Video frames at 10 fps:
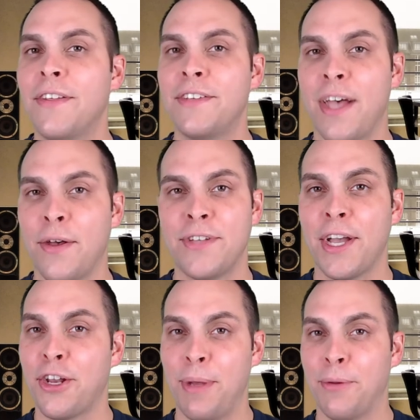the cell is
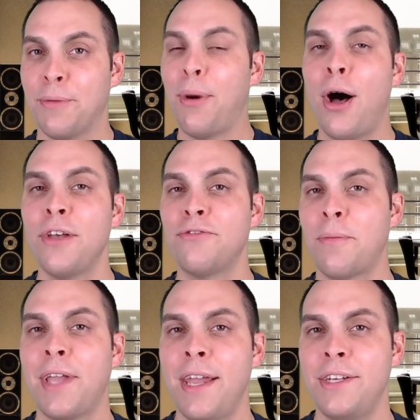not going to be able to pause
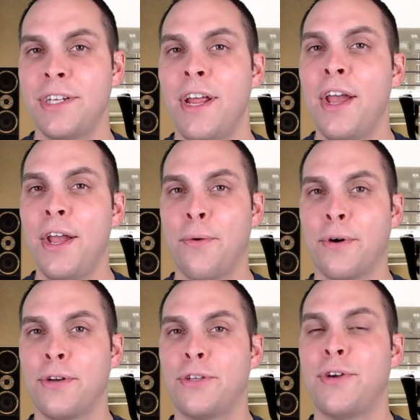replication in
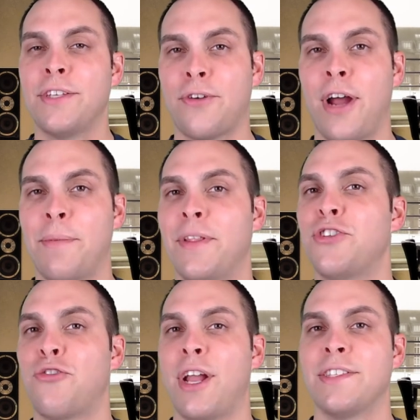order to transcribe and then
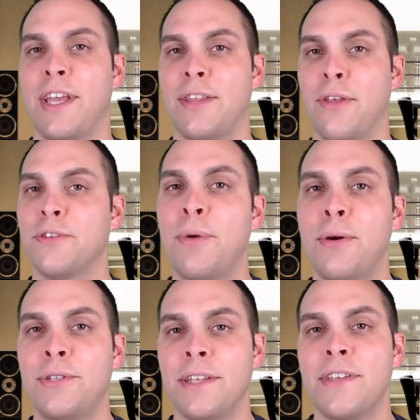translate those
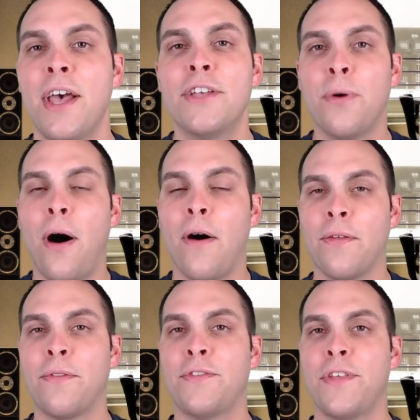proteins. So all
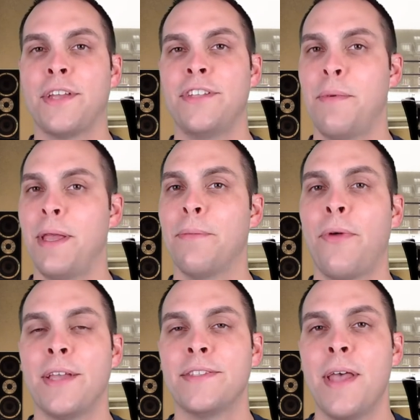of those things need to be in
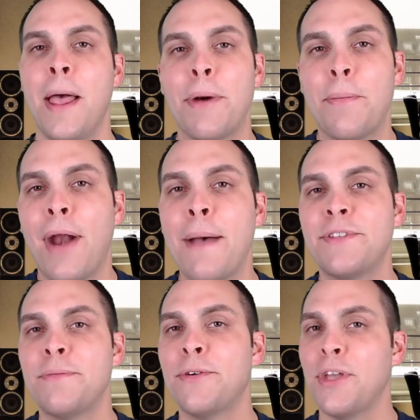place. But
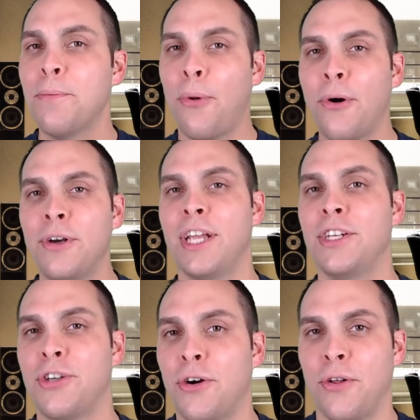perhaps the most important
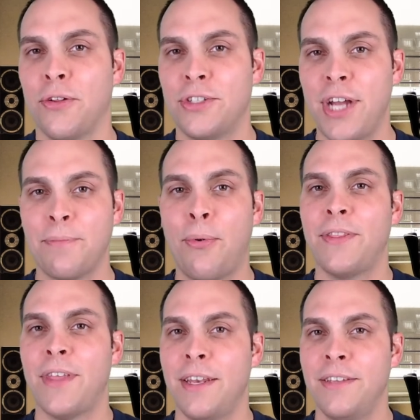internal
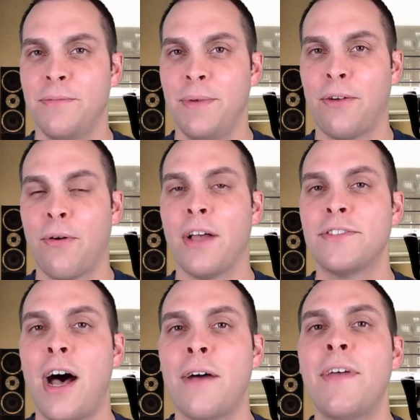checkpoint that needs to be
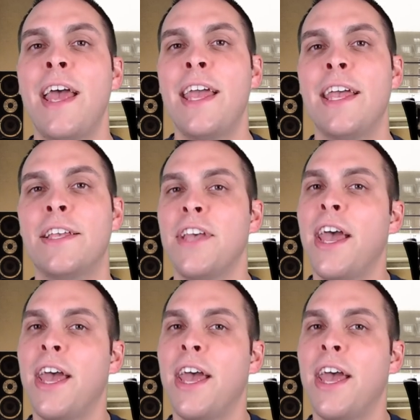crossed off is